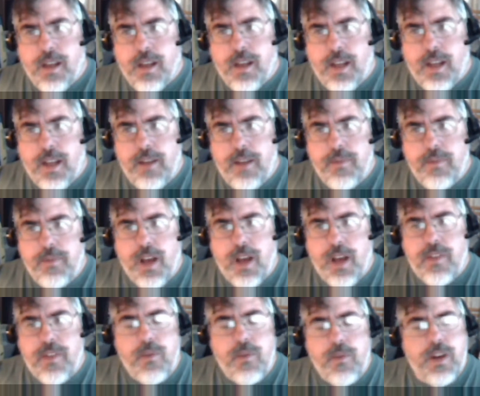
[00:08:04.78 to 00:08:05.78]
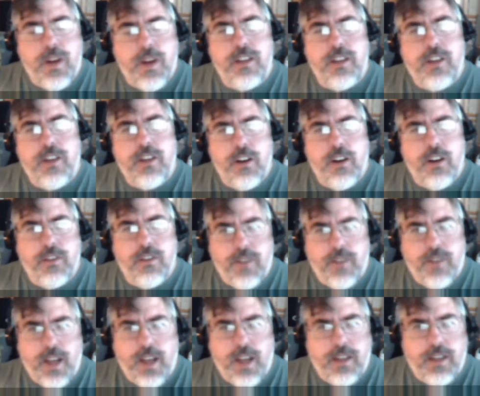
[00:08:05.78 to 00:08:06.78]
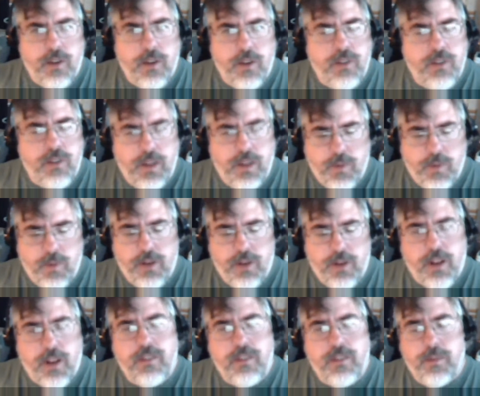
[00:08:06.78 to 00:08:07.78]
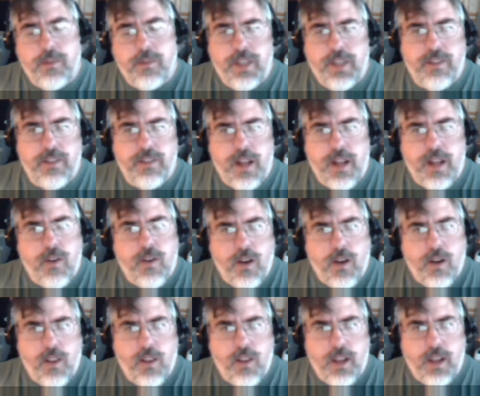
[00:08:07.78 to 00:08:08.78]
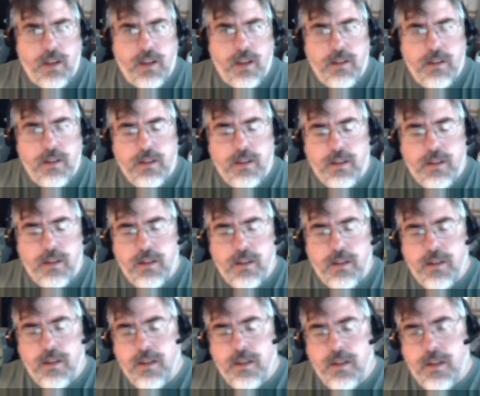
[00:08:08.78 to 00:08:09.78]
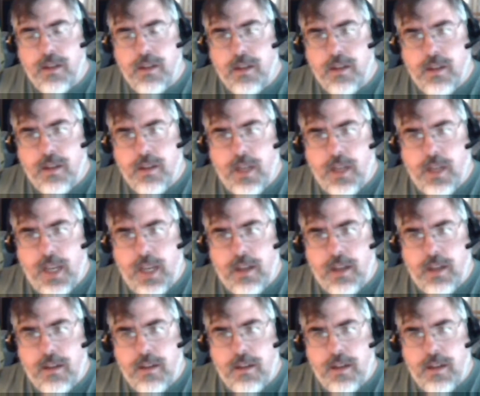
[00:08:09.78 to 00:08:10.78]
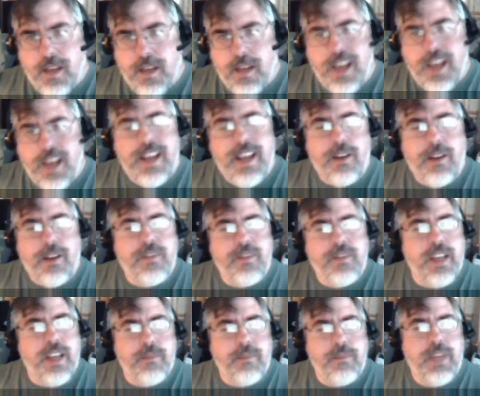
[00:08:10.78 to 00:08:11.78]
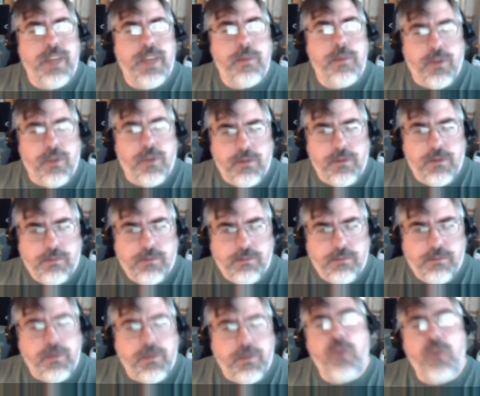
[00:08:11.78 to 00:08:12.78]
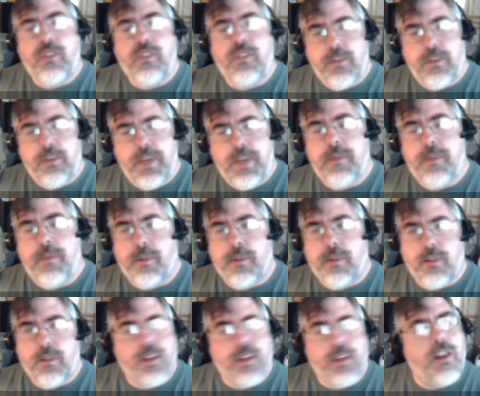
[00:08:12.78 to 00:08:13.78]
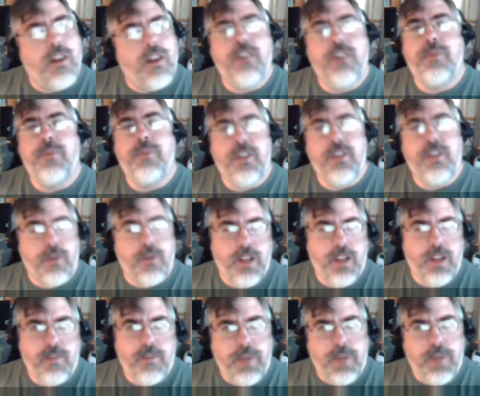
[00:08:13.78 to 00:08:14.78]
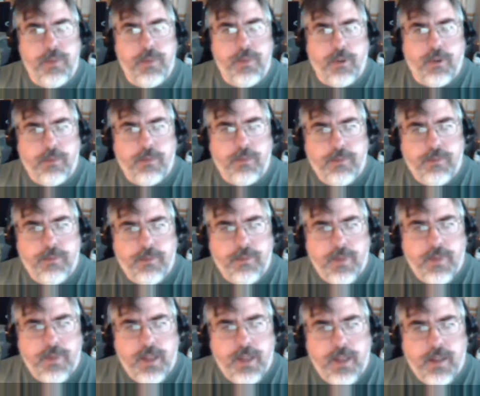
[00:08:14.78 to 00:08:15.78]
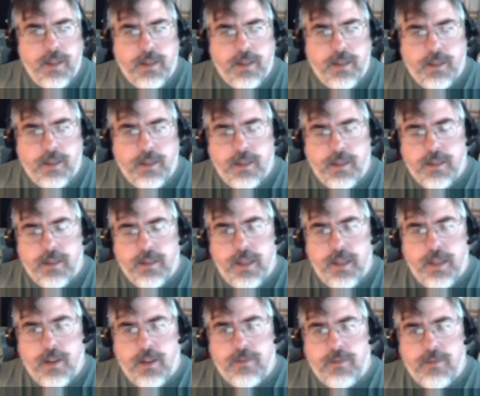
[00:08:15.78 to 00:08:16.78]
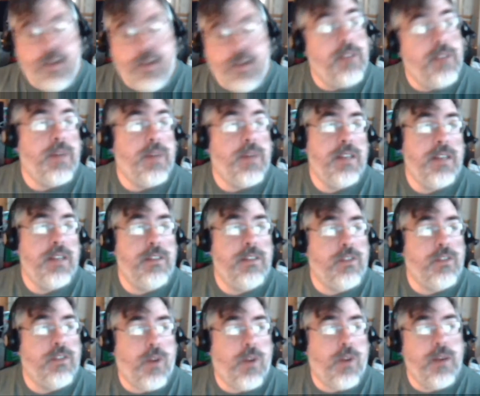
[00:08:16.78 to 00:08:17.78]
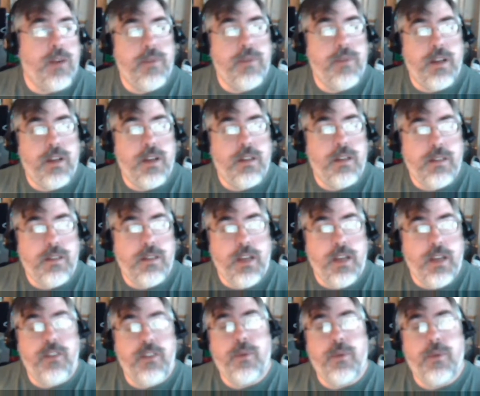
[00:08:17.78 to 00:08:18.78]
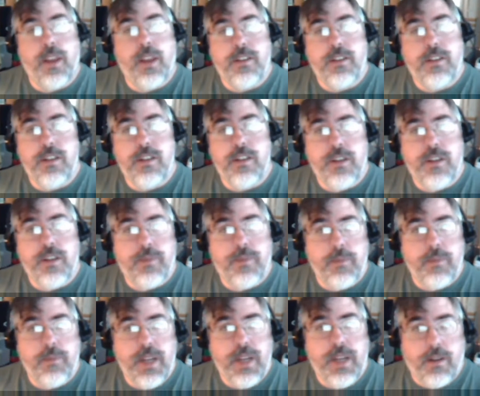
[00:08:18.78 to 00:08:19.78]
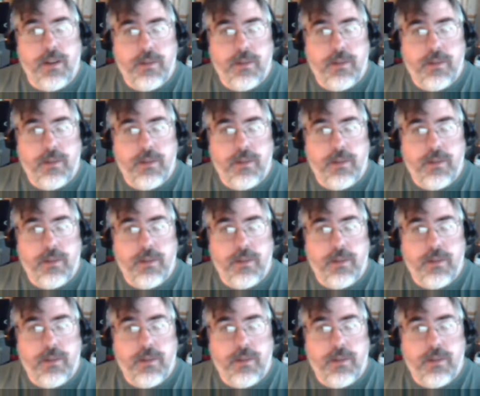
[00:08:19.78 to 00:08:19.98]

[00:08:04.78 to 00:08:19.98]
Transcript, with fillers: I am not the one in charge of diagnosing whether or not somebody's an alcoholic. And 9 out of 10 people, most people, the large majority of people. Now, a friend of mine described his relationship to beer.